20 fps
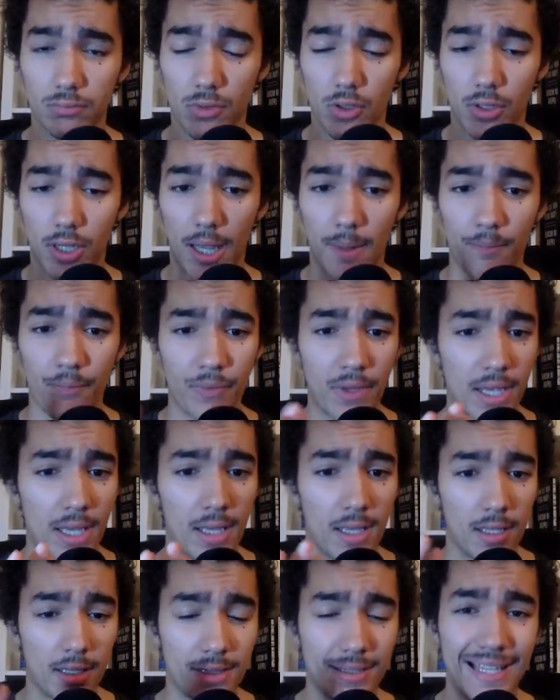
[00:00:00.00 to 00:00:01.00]
okay?
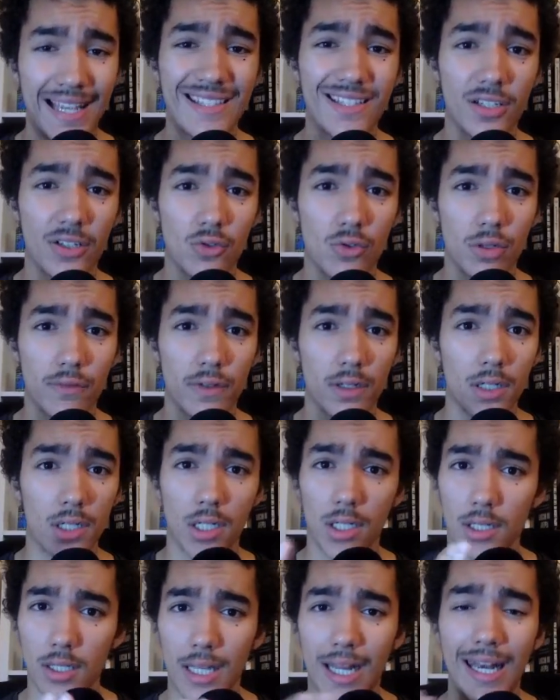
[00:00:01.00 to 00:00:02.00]
Data driven,
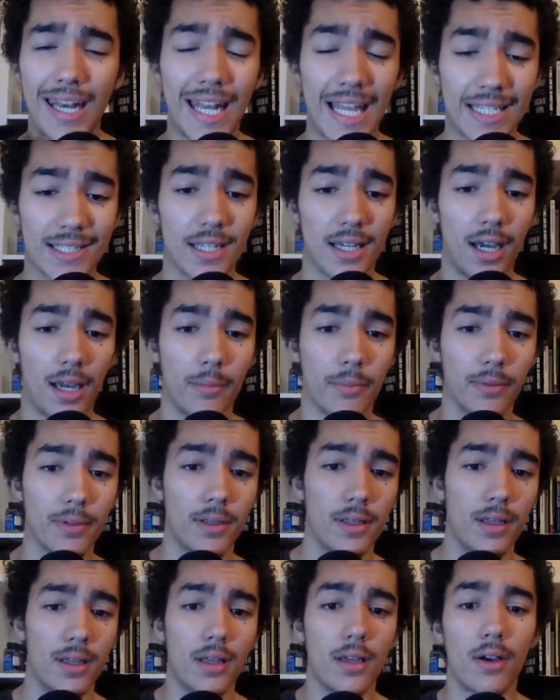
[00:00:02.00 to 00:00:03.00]
less hype,
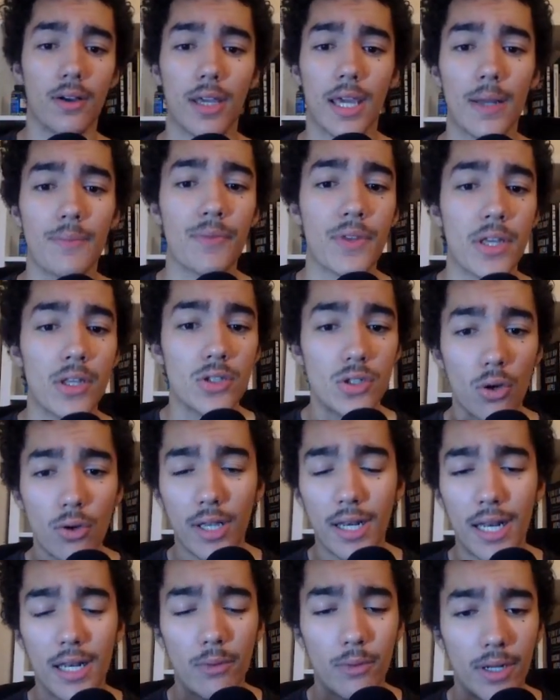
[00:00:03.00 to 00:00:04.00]
okay?
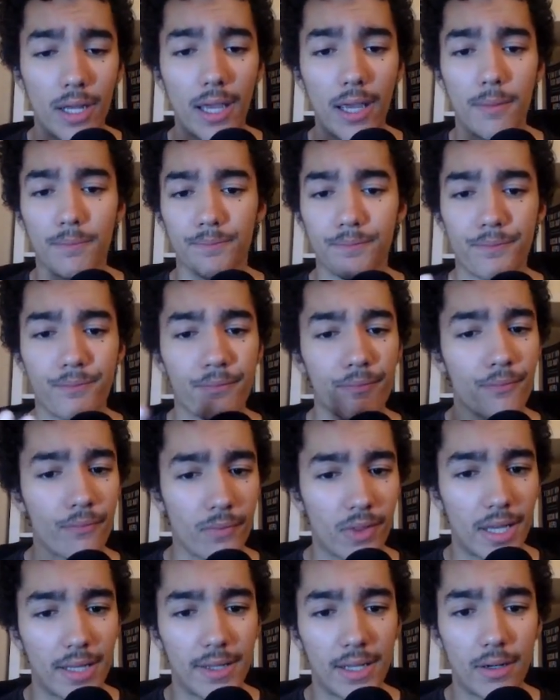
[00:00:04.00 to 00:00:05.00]
Token A1A,
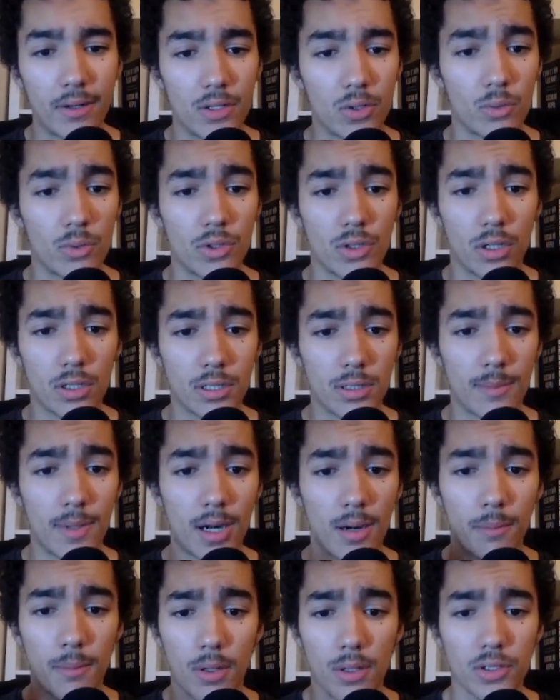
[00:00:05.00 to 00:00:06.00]
there is, we talked
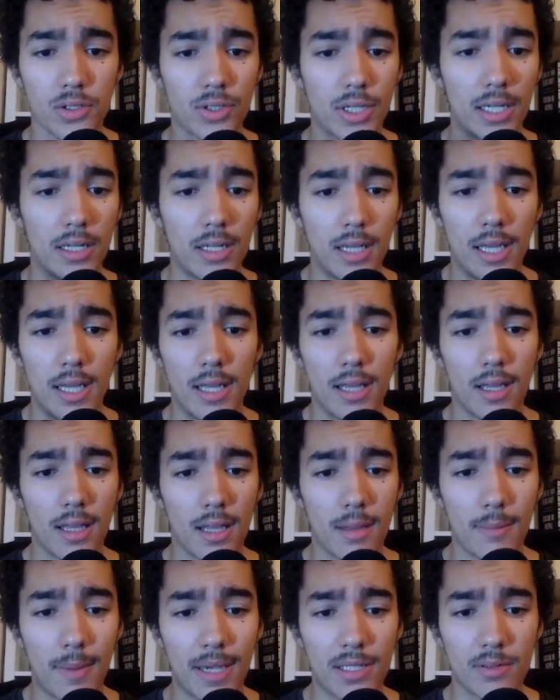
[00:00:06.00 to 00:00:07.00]
about it. PulseChain
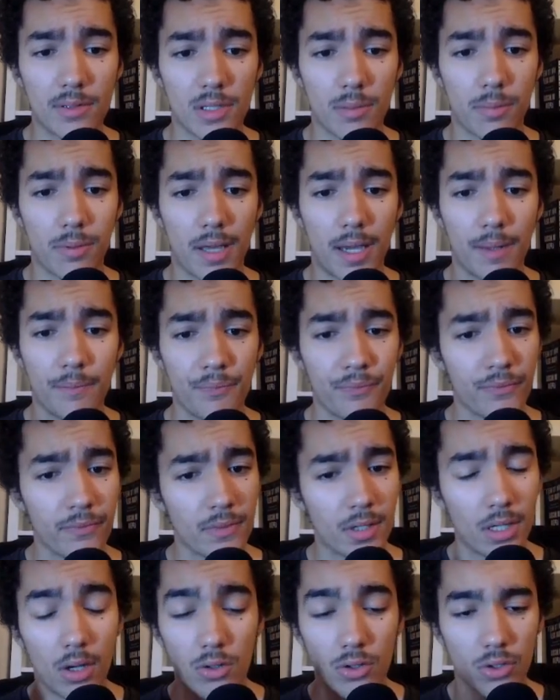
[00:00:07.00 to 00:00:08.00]
maximum supply,
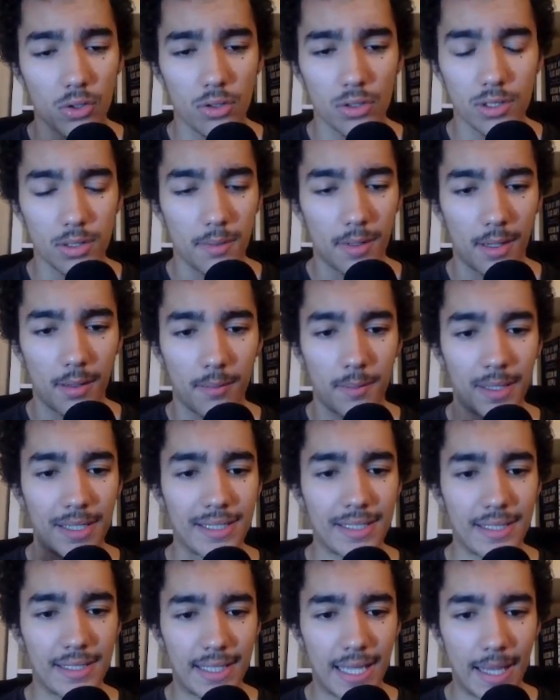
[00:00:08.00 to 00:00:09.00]
or token supply, I
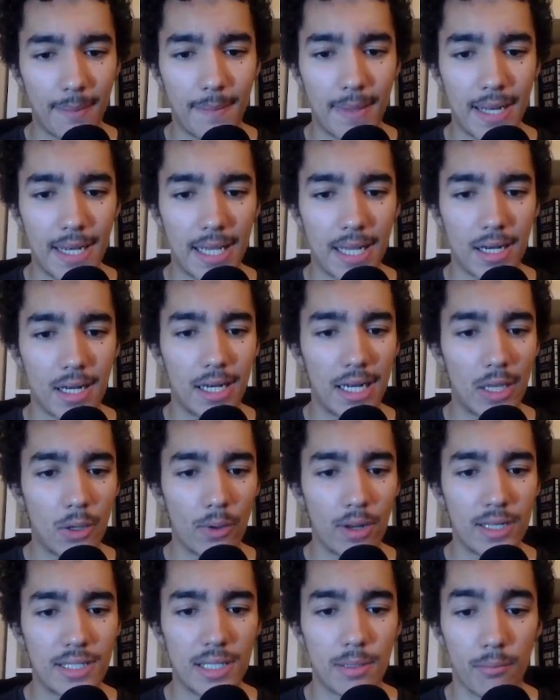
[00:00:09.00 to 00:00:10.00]
mean 10 million
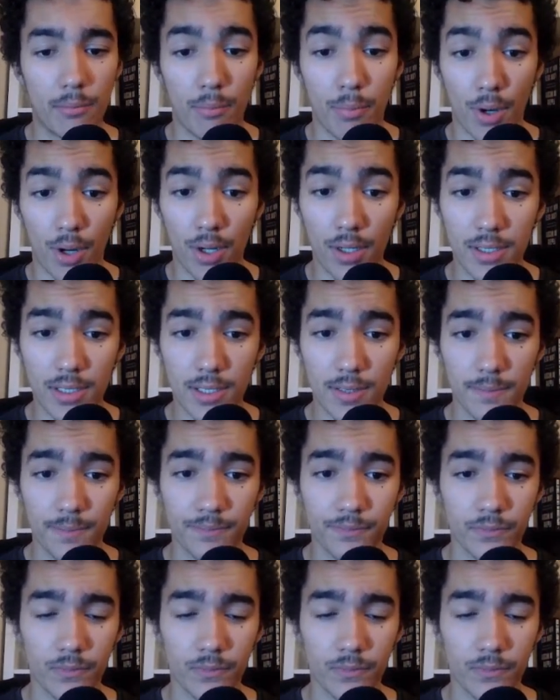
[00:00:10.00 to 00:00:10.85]
liquidity burnt,